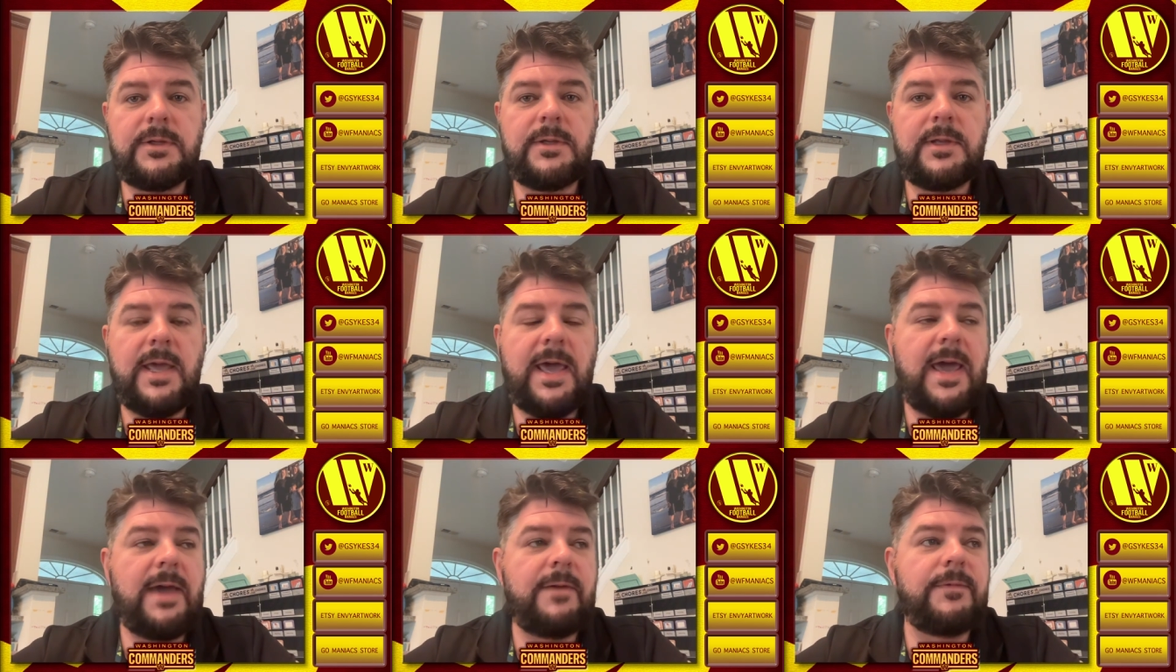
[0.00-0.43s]

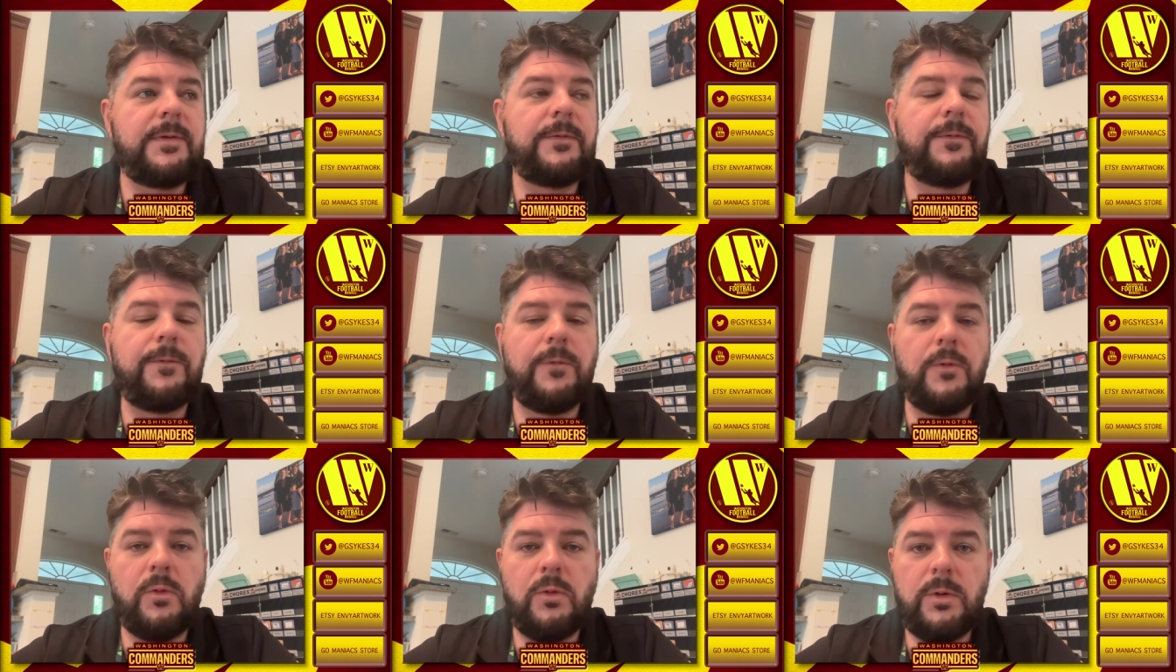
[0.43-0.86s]
having
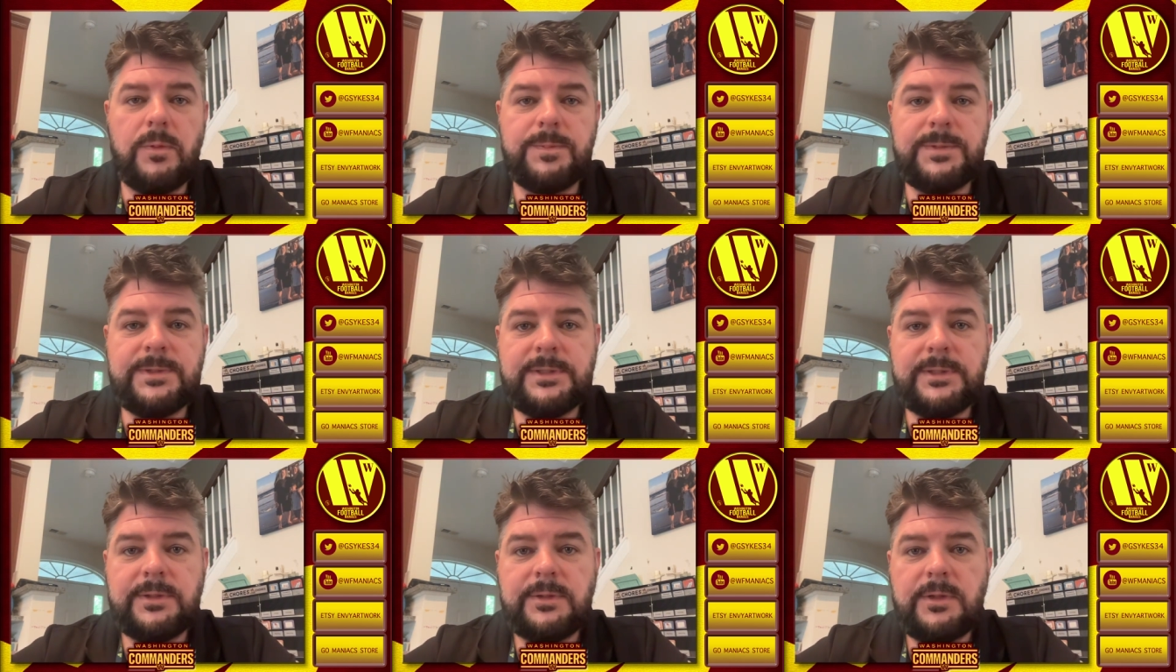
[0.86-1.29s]

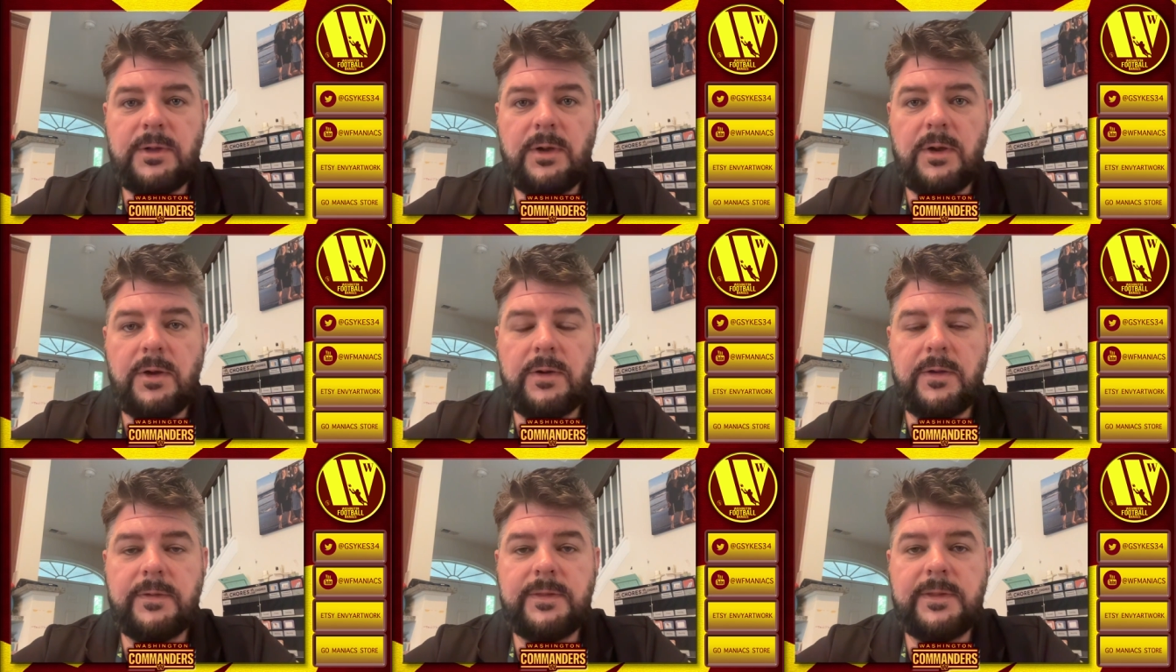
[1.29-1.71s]
Forbes
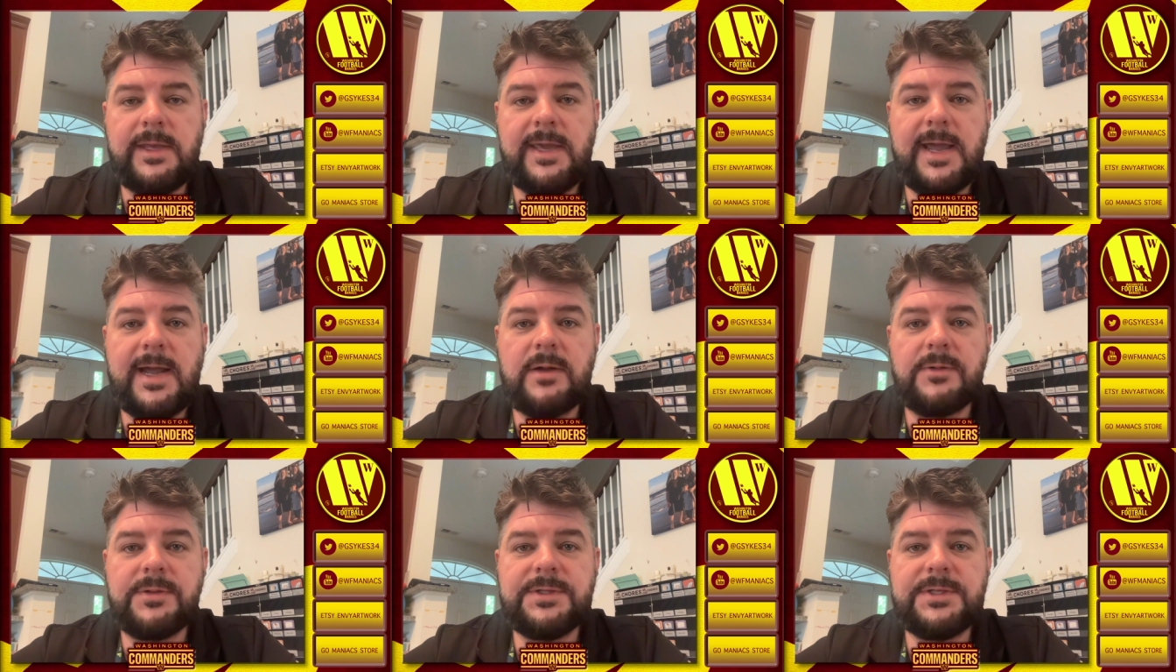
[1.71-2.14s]
on the
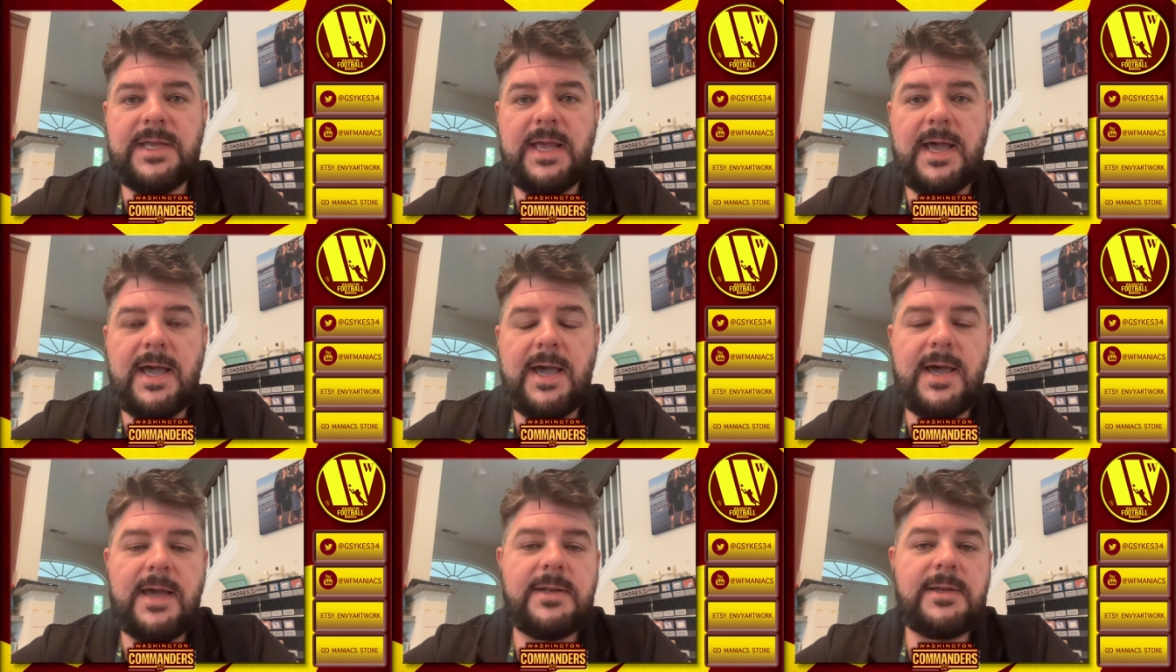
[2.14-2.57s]

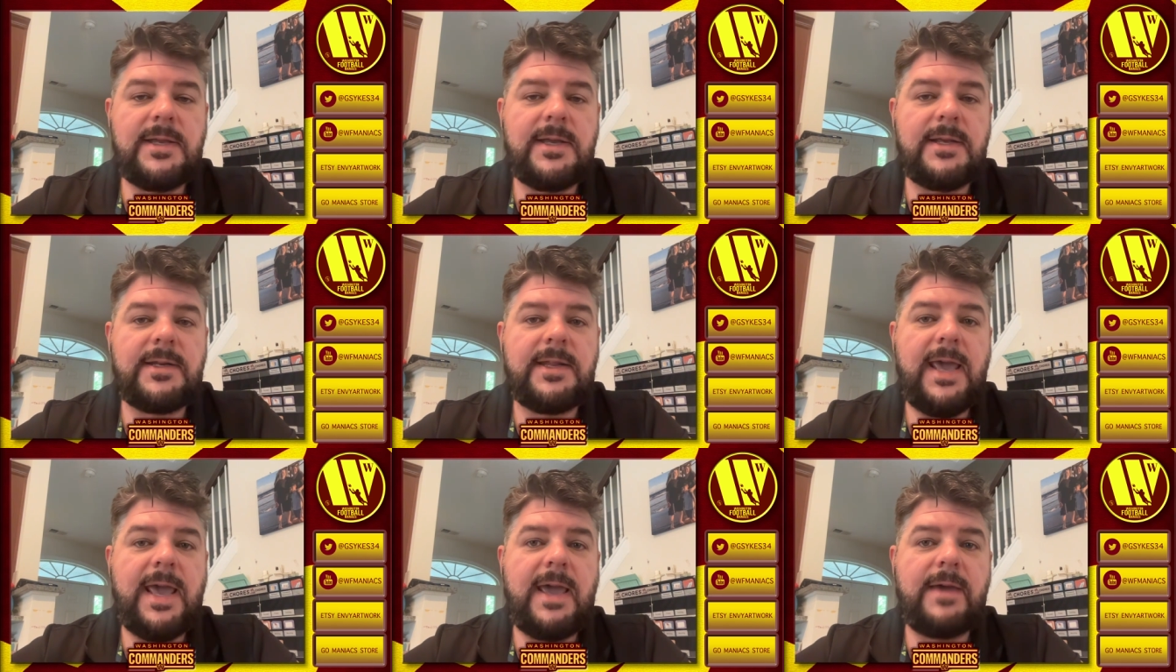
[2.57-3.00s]
outside
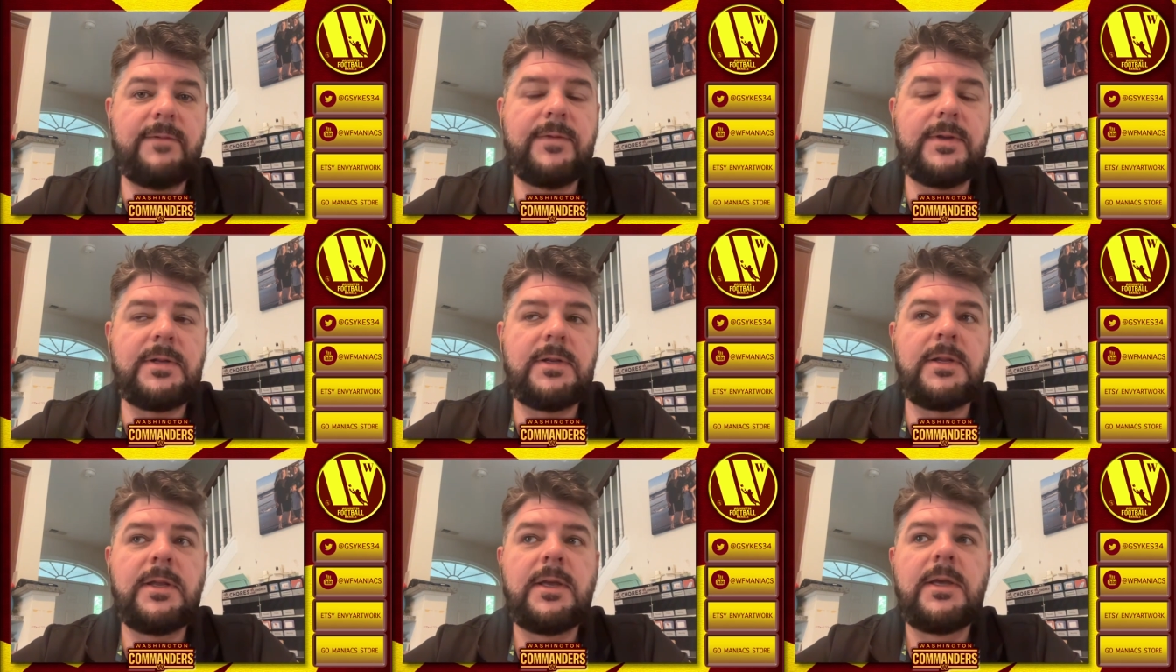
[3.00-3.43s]
and
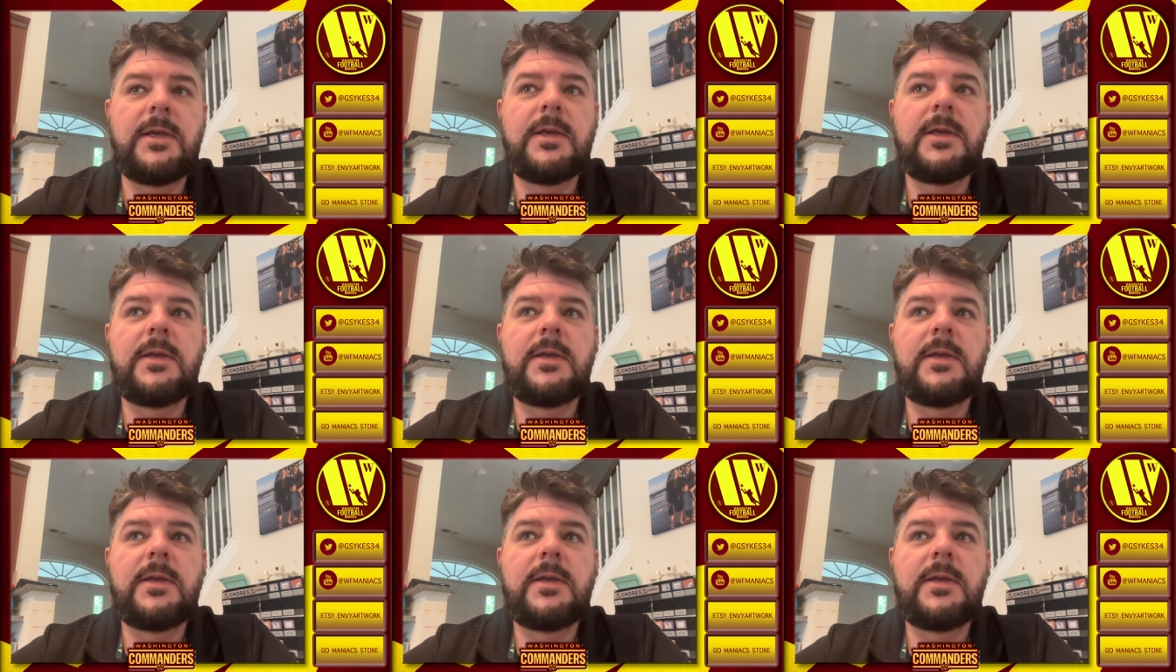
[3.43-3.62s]
having